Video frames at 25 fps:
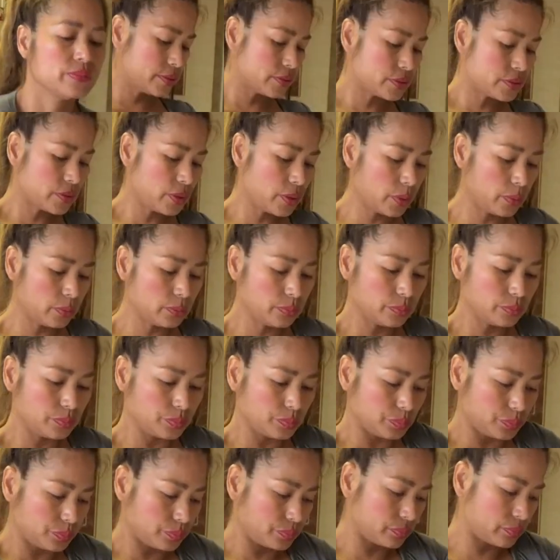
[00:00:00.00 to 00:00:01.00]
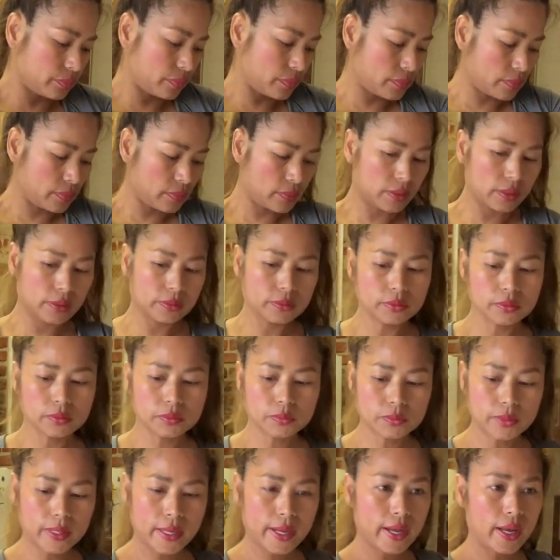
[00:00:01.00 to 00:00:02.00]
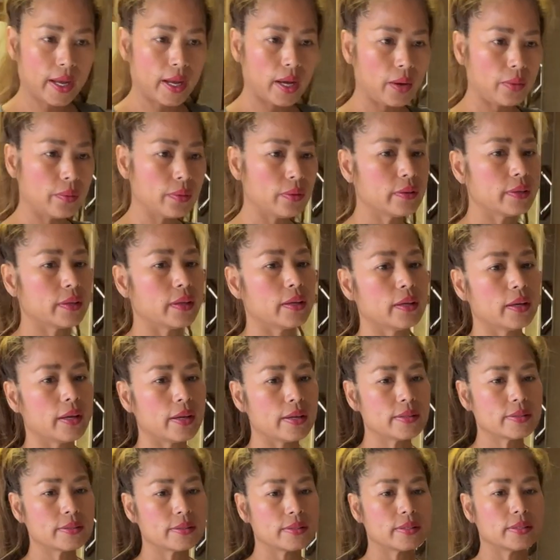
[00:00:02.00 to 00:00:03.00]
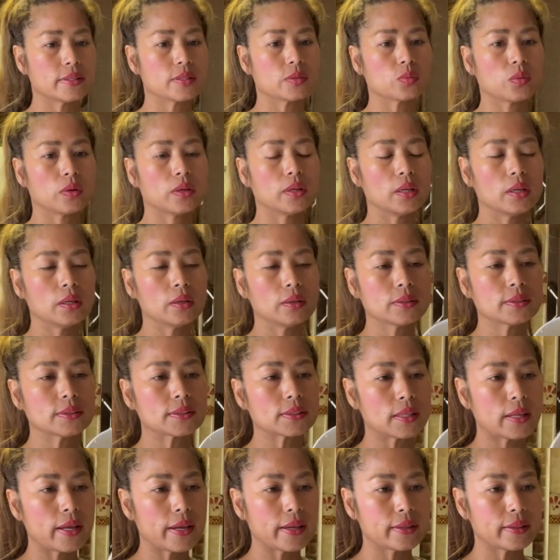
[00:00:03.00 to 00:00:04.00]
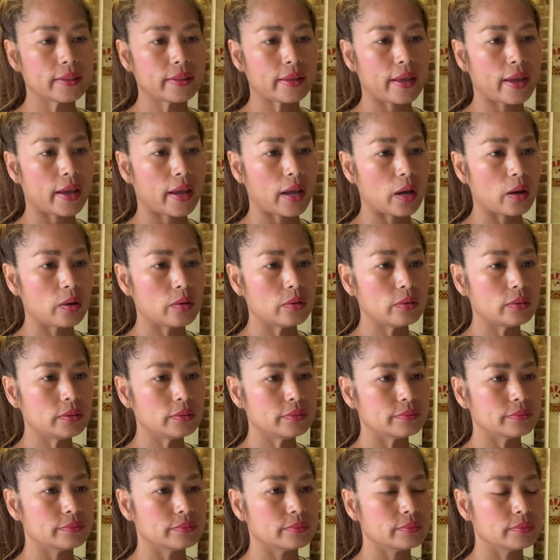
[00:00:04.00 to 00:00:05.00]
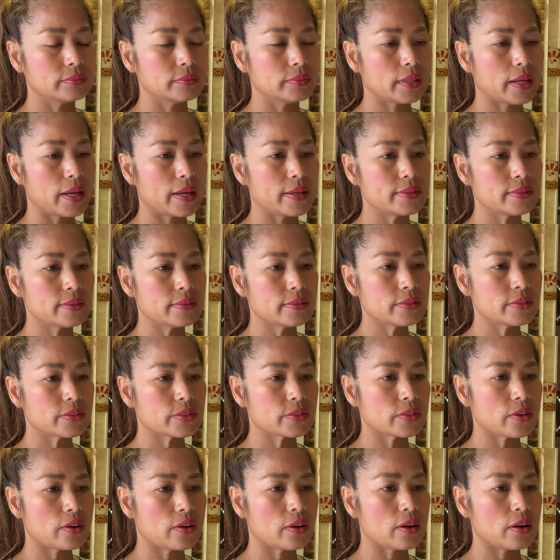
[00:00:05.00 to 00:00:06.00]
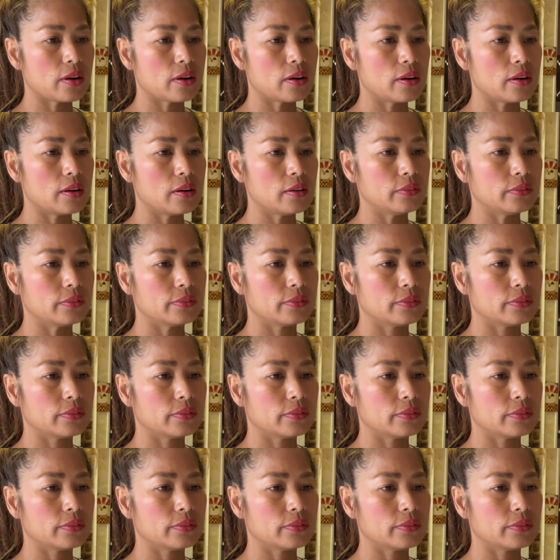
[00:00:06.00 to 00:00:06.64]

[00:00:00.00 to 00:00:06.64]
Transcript: So, wow, okay guys, this is what it looks like now. Nice and soft.